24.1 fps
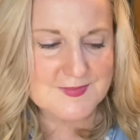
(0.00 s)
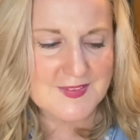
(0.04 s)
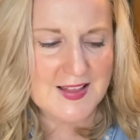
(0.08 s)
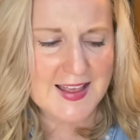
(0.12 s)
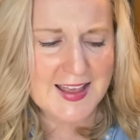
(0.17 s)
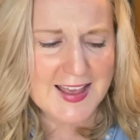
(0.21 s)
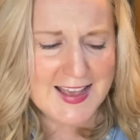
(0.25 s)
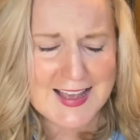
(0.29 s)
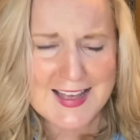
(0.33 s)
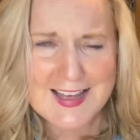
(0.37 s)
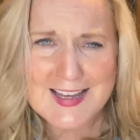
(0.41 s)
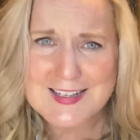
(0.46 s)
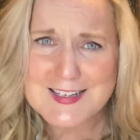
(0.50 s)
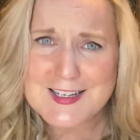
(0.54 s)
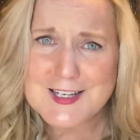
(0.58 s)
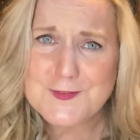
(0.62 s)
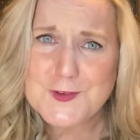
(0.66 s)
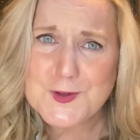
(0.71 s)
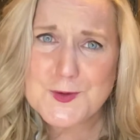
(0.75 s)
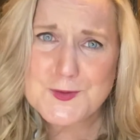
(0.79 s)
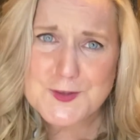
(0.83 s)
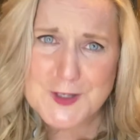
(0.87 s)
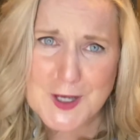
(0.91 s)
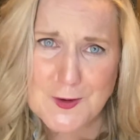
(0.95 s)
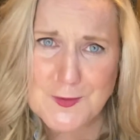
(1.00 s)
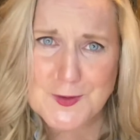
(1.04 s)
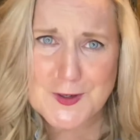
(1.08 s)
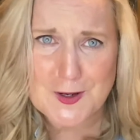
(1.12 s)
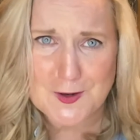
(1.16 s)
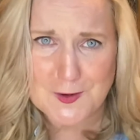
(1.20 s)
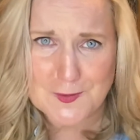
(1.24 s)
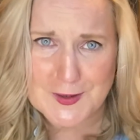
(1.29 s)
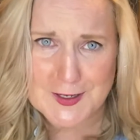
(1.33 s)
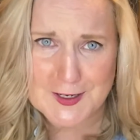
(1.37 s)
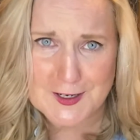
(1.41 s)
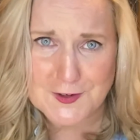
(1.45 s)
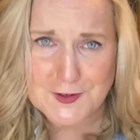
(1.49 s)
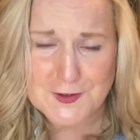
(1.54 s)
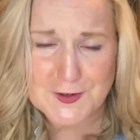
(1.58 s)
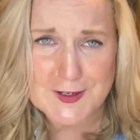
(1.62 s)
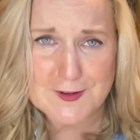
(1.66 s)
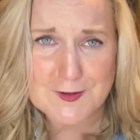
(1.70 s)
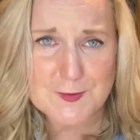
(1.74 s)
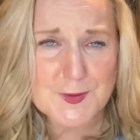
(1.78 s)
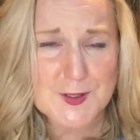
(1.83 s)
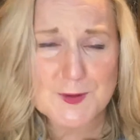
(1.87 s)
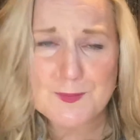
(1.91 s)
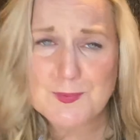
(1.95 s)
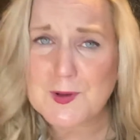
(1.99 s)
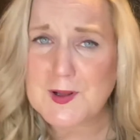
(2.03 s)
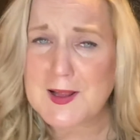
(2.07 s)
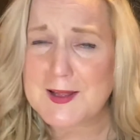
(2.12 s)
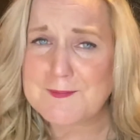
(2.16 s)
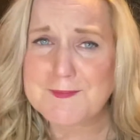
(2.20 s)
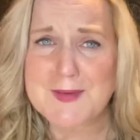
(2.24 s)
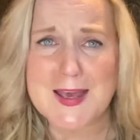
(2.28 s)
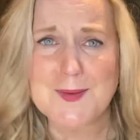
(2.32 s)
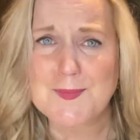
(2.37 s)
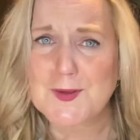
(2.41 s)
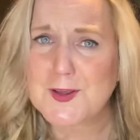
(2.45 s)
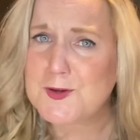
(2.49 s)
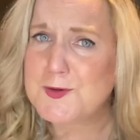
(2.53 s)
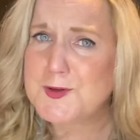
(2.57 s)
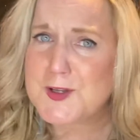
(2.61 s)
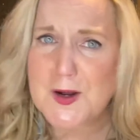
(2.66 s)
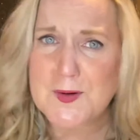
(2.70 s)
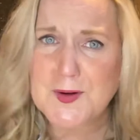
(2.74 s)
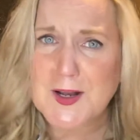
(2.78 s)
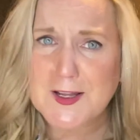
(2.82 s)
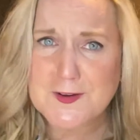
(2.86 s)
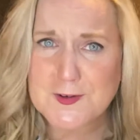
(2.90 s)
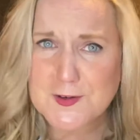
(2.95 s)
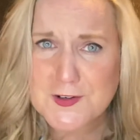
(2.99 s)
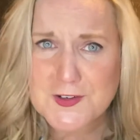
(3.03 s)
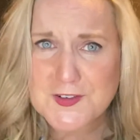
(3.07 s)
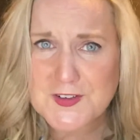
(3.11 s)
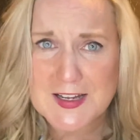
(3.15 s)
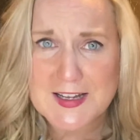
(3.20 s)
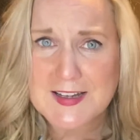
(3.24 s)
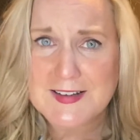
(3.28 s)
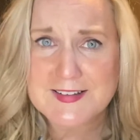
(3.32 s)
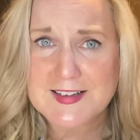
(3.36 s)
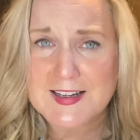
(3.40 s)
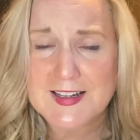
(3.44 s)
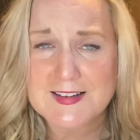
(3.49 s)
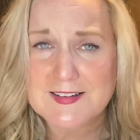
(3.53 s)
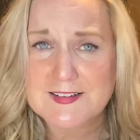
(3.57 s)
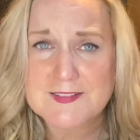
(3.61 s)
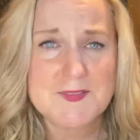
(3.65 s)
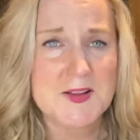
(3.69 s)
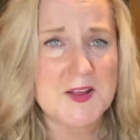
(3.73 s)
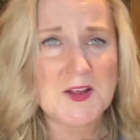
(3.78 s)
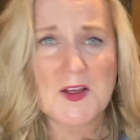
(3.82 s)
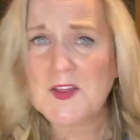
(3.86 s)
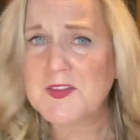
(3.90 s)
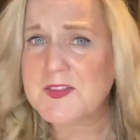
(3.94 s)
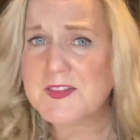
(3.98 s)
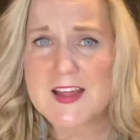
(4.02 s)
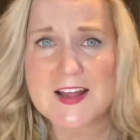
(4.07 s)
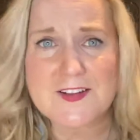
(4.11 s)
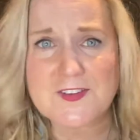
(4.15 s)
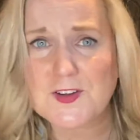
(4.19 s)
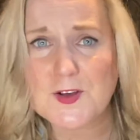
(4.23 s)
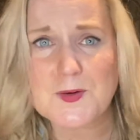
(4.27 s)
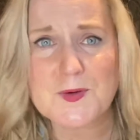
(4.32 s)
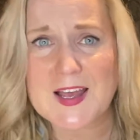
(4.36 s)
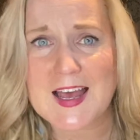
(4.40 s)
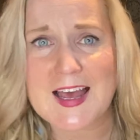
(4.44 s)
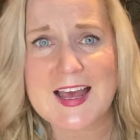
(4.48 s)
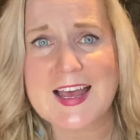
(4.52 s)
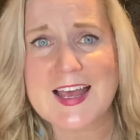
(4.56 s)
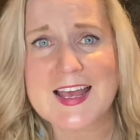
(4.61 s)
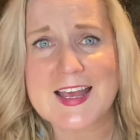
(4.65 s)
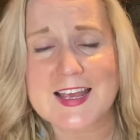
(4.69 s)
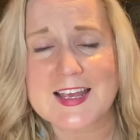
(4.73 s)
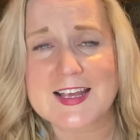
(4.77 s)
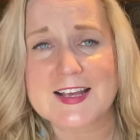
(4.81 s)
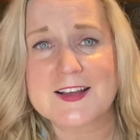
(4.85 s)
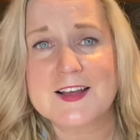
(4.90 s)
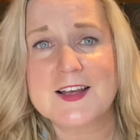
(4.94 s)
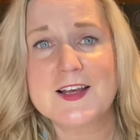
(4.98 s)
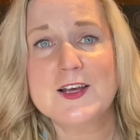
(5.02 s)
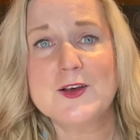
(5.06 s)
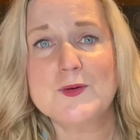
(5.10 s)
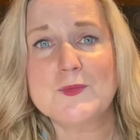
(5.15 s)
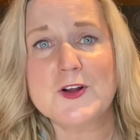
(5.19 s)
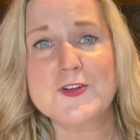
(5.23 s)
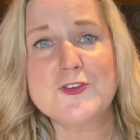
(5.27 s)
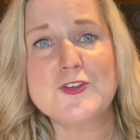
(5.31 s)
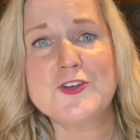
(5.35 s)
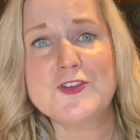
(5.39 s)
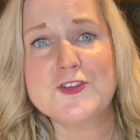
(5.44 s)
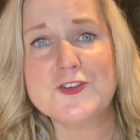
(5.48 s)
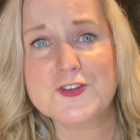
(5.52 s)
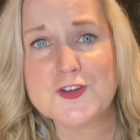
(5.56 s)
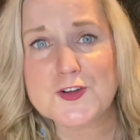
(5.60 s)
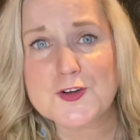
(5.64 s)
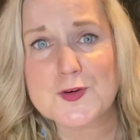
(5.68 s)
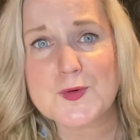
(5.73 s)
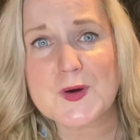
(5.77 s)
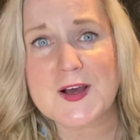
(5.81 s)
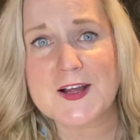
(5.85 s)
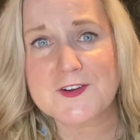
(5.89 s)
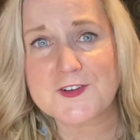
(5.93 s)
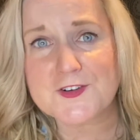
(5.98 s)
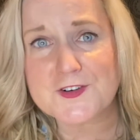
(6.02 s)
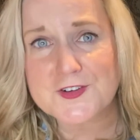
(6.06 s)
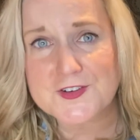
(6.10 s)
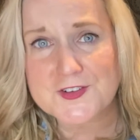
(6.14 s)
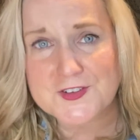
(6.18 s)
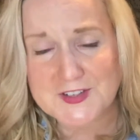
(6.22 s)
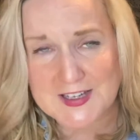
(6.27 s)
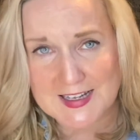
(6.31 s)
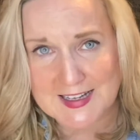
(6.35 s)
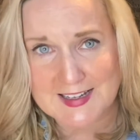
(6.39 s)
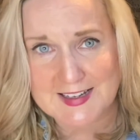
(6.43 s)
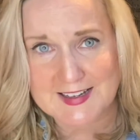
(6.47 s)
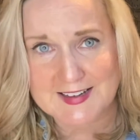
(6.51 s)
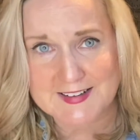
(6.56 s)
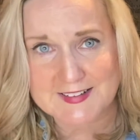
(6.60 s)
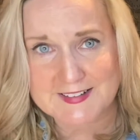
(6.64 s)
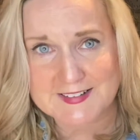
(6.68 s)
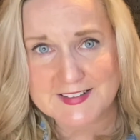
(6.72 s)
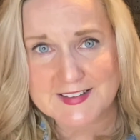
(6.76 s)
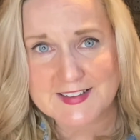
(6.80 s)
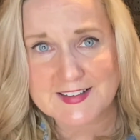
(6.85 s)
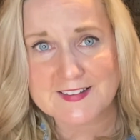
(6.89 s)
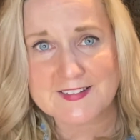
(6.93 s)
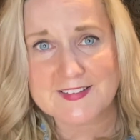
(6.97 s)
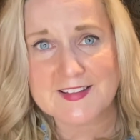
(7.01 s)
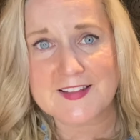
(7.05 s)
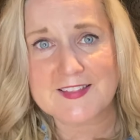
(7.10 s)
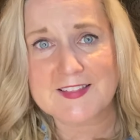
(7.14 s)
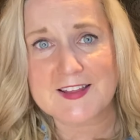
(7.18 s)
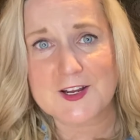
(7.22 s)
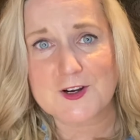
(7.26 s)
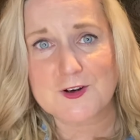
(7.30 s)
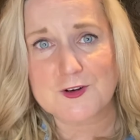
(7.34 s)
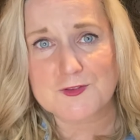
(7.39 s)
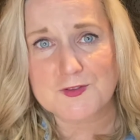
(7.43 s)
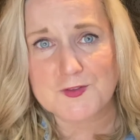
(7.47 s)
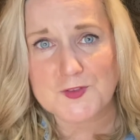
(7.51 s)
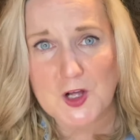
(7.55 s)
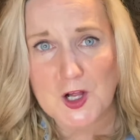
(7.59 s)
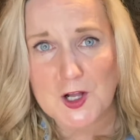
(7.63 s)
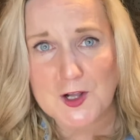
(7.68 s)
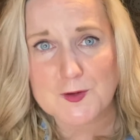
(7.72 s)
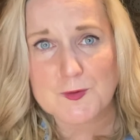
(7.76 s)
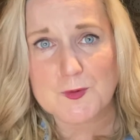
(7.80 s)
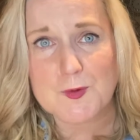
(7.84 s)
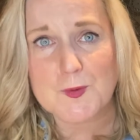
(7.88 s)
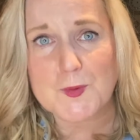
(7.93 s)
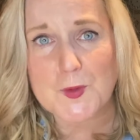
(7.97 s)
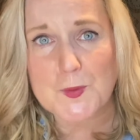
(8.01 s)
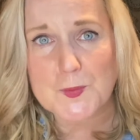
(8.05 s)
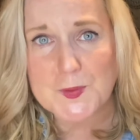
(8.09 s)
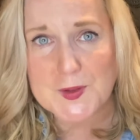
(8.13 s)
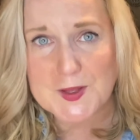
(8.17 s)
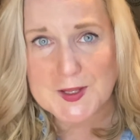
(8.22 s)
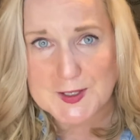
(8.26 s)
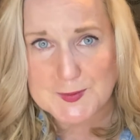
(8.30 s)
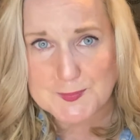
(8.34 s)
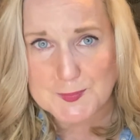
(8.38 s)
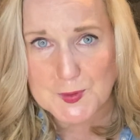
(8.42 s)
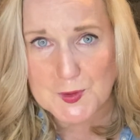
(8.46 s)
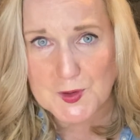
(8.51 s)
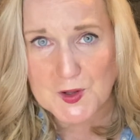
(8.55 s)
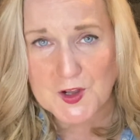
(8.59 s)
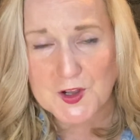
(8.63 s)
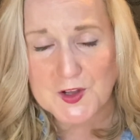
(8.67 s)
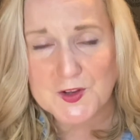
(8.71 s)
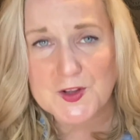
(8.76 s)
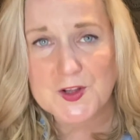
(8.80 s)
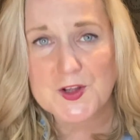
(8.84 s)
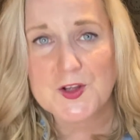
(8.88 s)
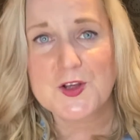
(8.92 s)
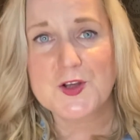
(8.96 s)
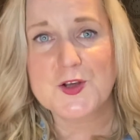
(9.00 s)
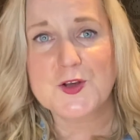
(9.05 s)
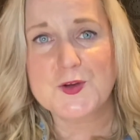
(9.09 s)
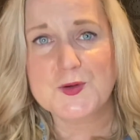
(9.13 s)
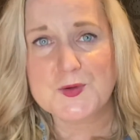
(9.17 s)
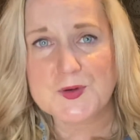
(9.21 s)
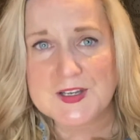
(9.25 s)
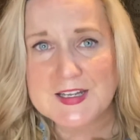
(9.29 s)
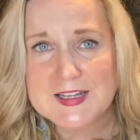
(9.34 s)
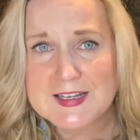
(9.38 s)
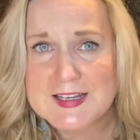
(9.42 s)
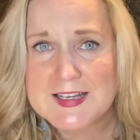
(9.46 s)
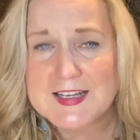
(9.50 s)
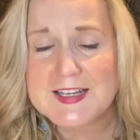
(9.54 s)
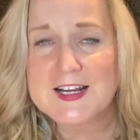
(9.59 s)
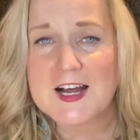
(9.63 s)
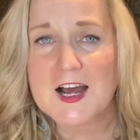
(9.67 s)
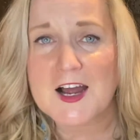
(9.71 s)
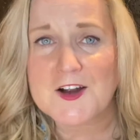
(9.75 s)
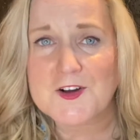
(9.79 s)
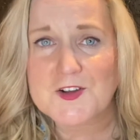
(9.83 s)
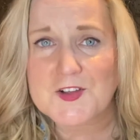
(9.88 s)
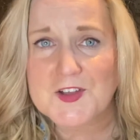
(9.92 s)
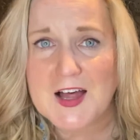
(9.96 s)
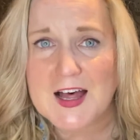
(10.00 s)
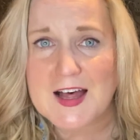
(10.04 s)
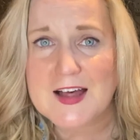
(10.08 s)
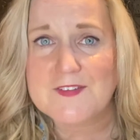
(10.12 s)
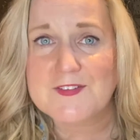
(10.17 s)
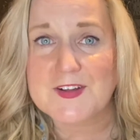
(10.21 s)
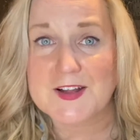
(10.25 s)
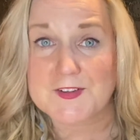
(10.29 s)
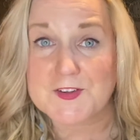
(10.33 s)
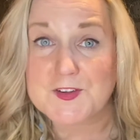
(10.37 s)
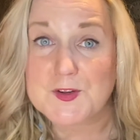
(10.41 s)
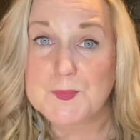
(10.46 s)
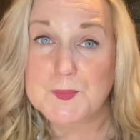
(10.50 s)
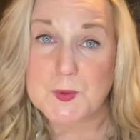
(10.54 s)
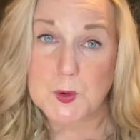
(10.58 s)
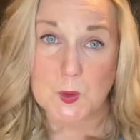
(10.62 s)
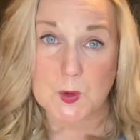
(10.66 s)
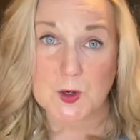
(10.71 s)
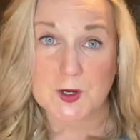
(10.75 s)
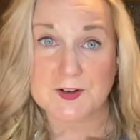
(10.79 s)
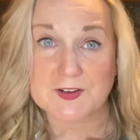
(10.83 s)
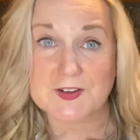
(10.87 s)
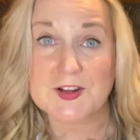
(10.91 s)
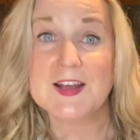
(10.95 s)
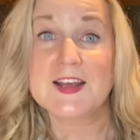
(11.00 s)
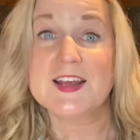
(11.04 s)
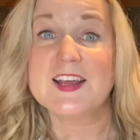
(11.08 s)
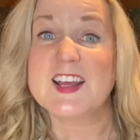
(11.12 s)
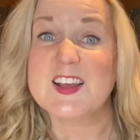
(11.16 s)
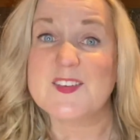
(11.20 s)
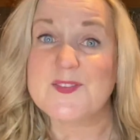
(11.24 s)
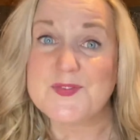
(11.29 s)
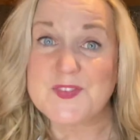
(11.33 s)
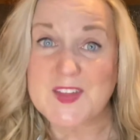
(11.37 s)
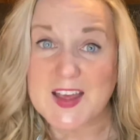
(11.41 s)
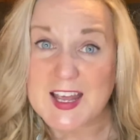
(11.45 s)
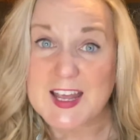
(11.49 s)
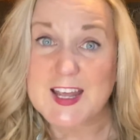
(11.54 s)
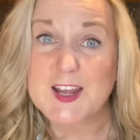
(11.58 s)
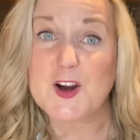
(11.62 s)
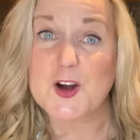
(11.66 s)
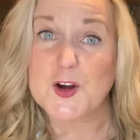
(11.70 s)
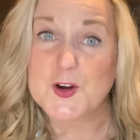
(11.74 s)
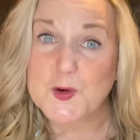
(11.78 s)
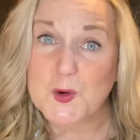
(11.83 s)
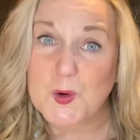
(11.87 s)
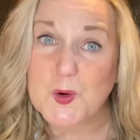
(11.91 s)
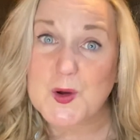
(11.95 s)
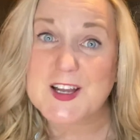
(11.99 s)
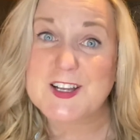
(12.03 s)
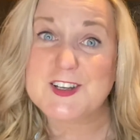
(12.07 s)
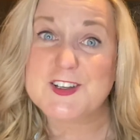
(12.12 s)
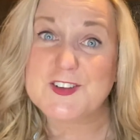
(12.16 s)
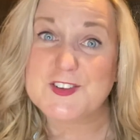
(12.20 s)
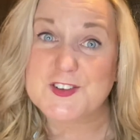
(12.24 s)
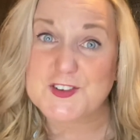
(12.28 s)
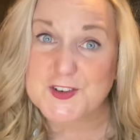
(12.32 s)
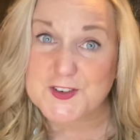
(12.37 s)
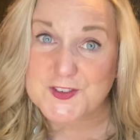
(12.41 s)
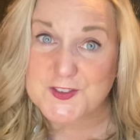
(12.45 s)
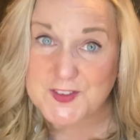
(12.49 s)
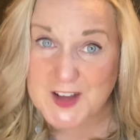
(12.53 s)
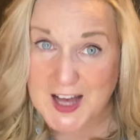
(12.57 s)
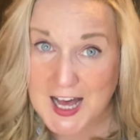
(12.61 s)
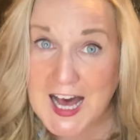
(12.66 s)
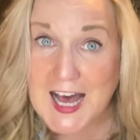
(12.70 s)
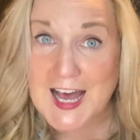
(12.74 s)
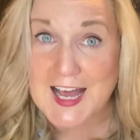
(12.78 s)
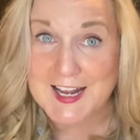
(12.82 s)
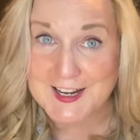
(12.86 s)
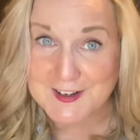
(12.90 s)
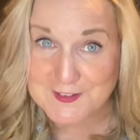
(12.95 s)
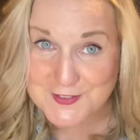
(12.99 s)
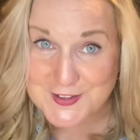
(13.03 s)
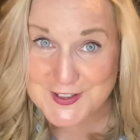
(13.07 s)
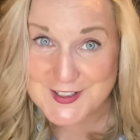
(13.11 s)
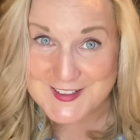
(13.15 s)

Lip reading: And if you don't know any trans people, and maybe you don't understand it, that's okay. What you do understand is that they are vulnerable people who need our love and support if they are going to survive.